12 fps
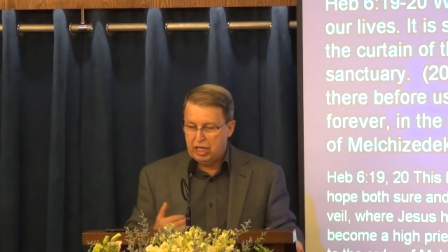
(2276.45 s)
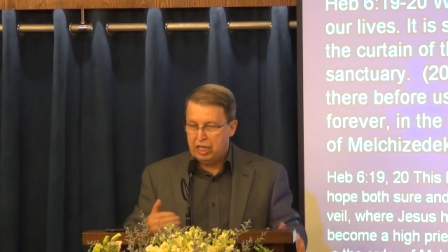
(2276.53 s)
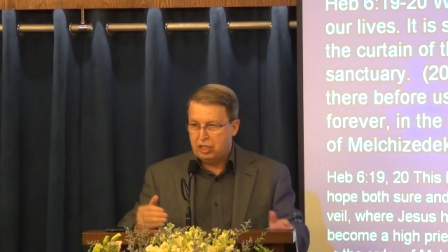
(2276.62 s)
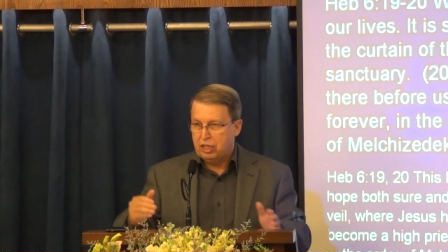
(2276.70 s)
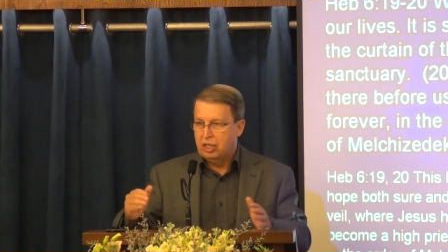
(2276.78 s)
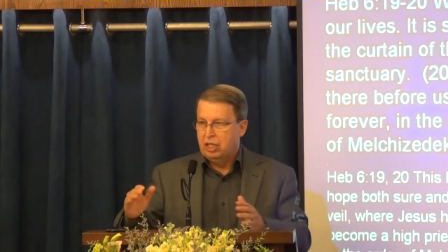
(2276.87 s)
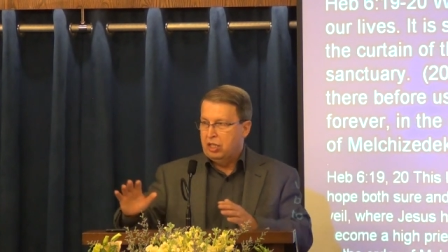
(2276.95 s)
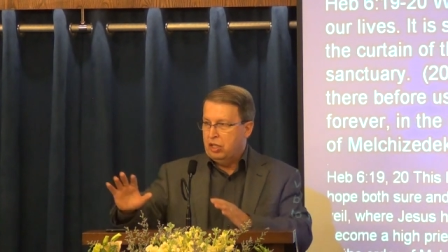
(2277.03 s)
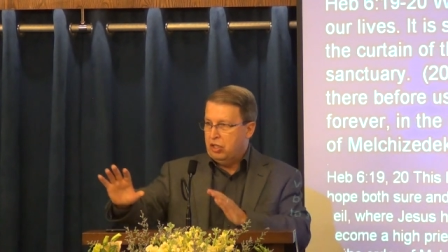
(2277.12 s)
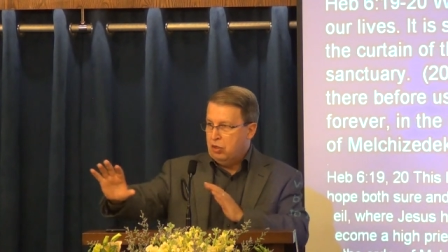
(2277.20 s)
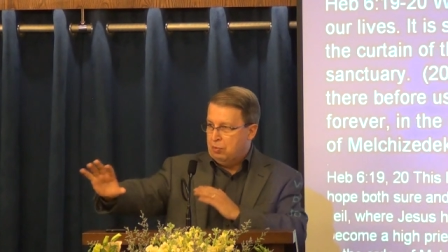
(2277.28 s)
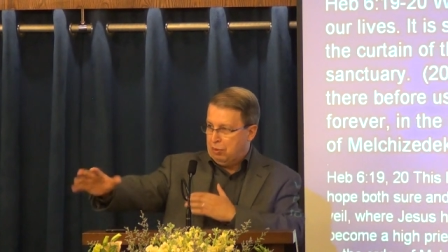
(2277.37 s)
like
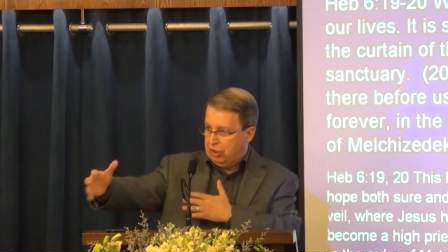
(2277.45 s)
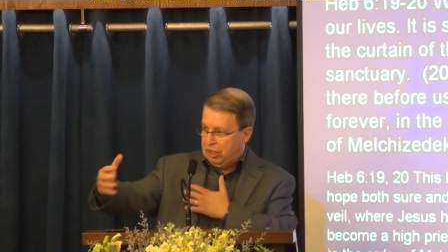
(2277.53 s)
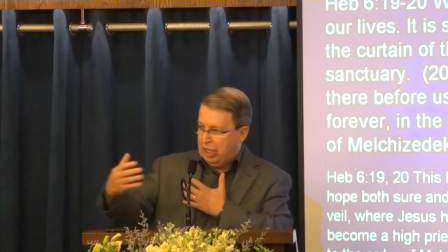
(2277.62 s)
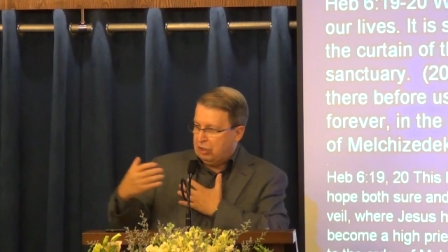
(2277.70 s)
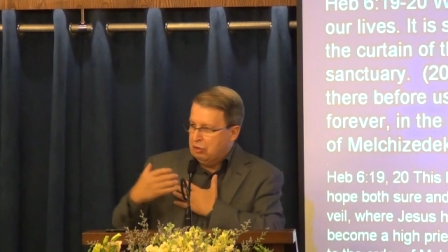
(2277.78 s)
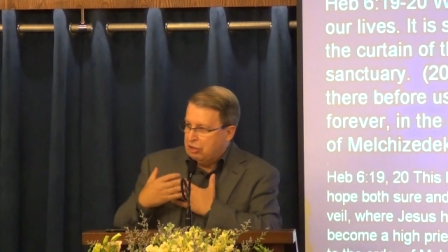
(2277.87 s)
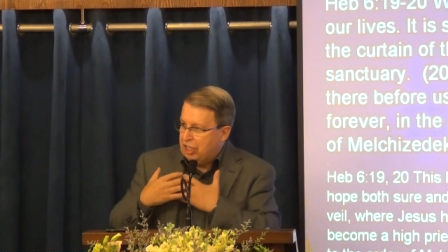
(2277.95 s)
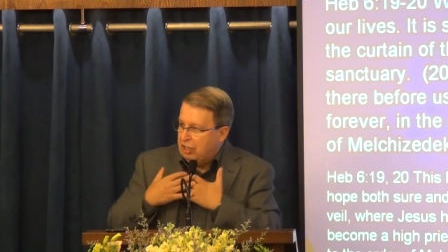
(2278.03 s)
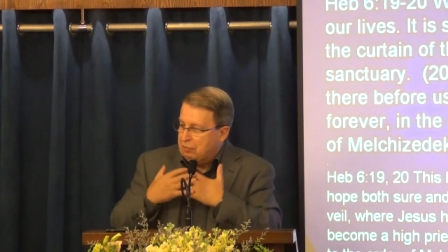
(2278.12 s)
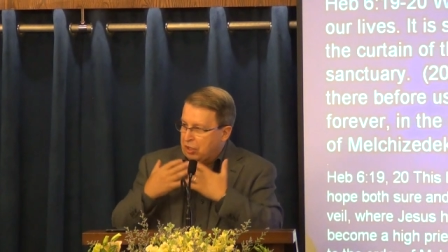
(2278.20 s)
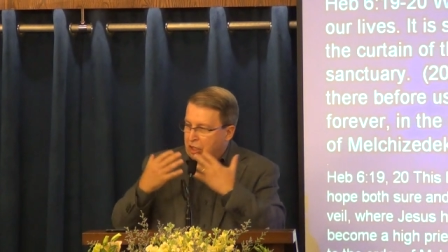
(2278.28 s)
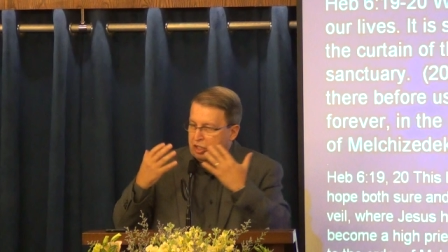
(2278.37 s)
you protect
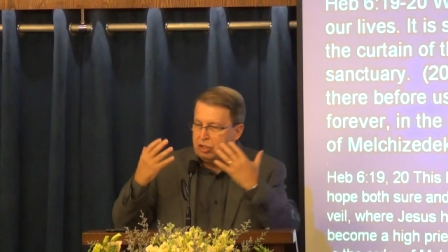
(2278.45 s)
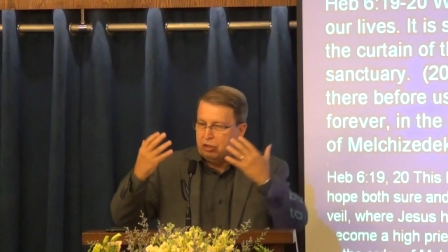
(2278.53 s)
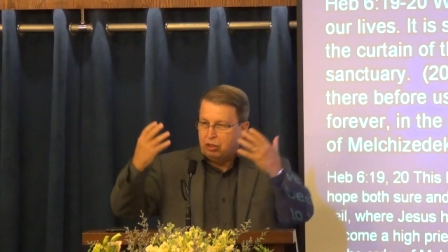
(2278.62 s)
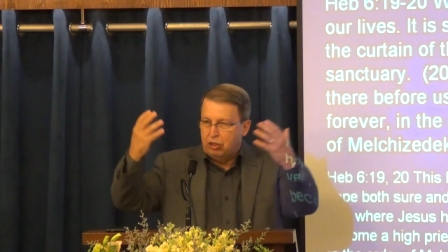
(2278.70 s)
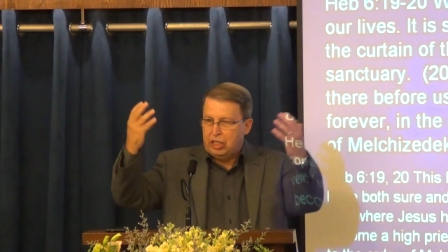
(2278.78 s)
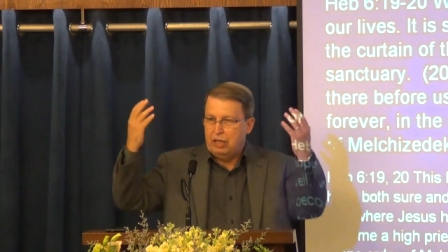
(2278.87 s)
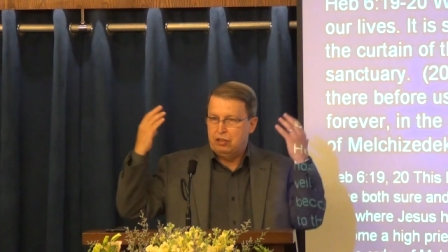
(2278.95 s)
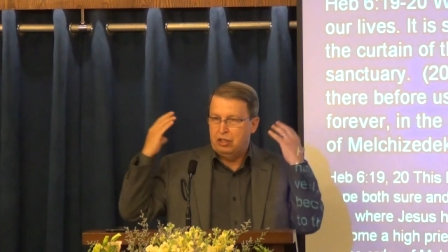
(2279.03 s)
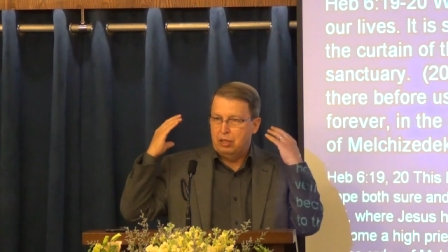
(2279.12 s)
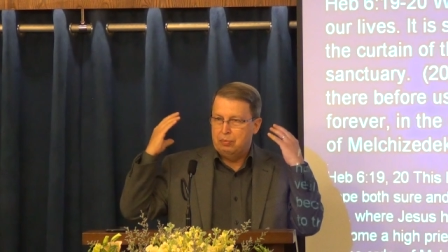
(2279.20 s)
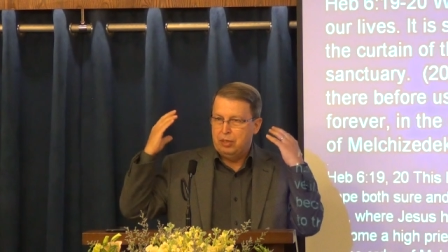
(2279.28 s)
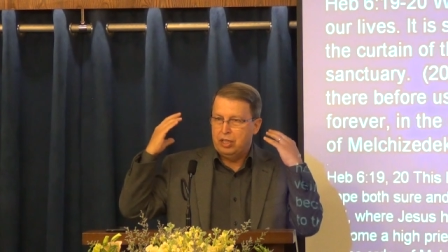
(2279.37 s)
yourself because you don't have
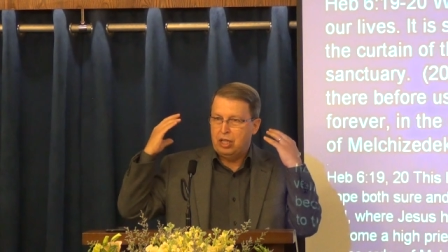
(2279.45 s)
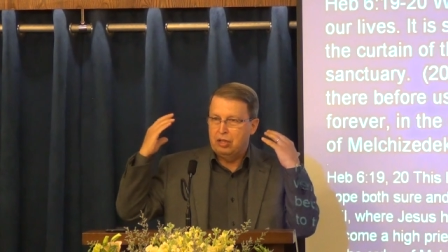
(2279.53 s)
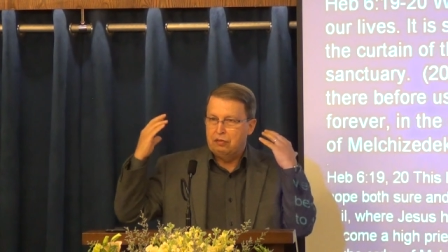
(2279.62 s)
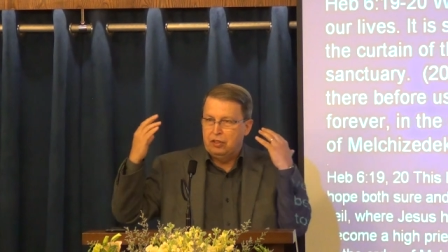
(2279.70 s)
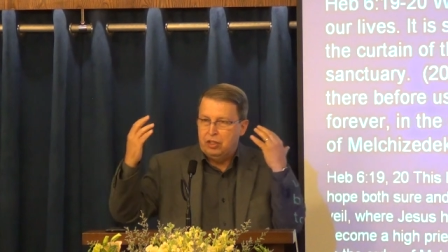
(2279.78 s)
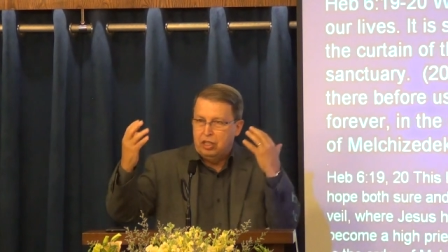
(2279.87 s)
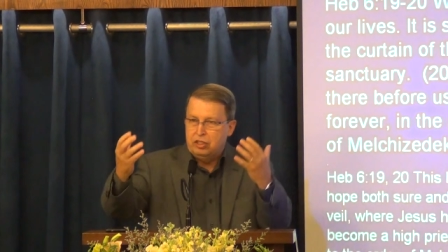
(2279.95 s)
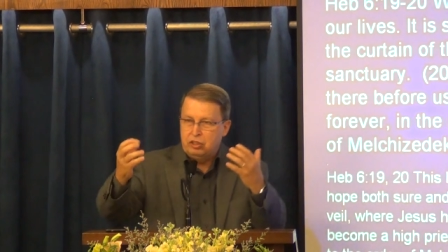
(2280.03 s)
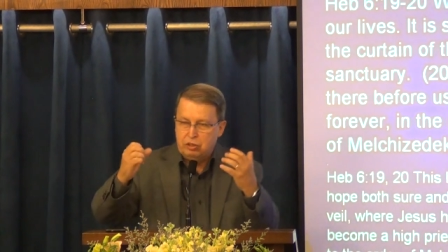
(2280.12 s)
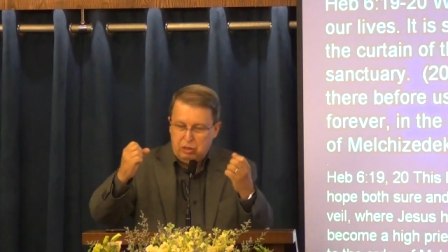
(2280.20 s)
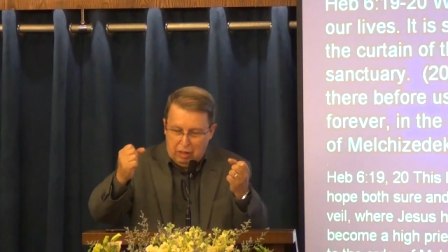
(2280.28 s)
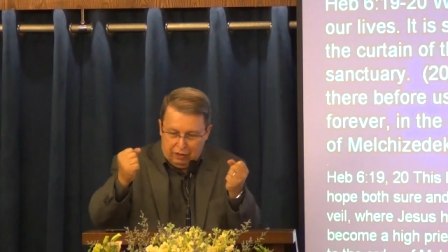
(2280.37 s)
a big confidence,
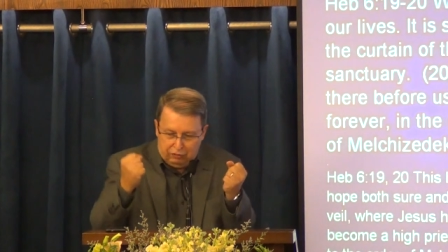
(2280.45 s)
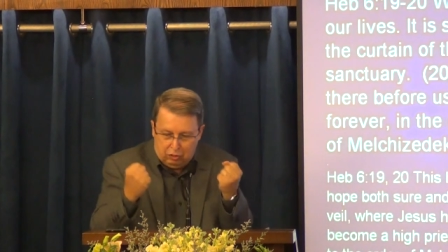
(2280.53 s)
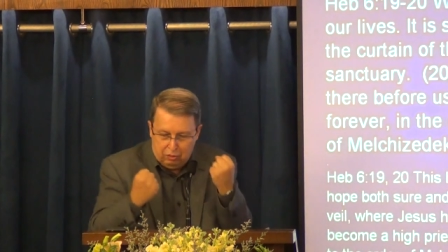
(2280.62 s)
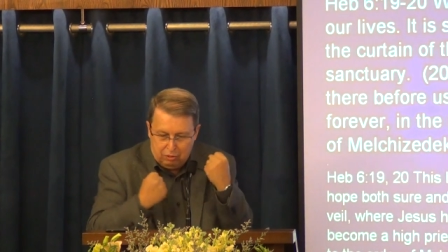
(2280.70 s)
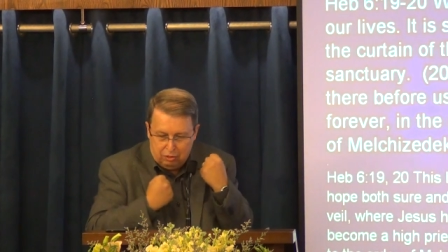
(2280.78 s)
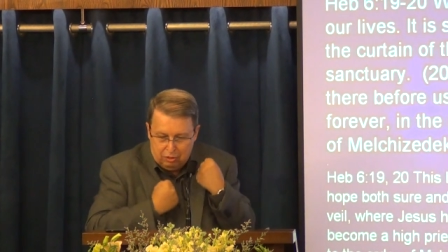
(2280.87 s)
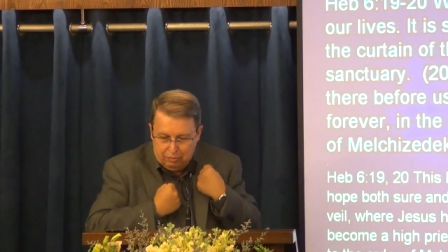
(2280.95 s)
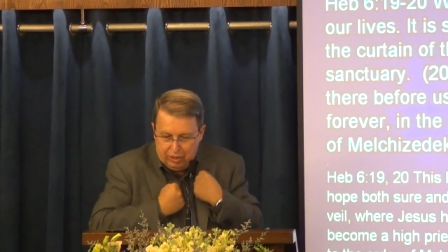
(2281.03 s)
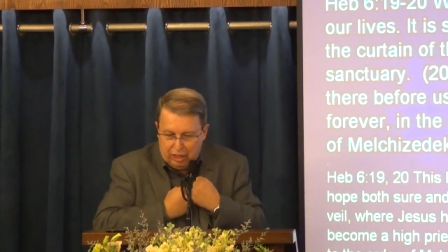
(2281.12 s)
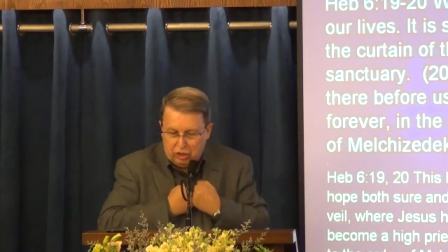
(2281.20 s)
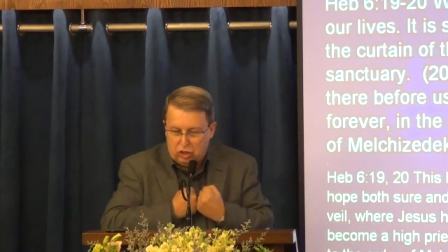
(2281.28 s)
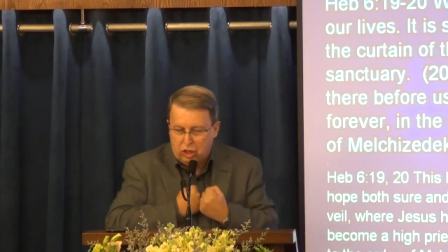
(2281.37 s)
so you have to
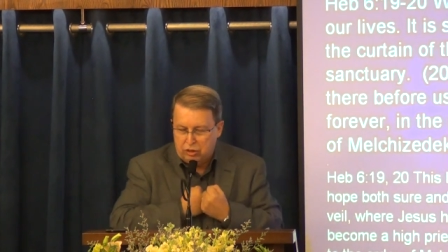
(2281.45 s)
be in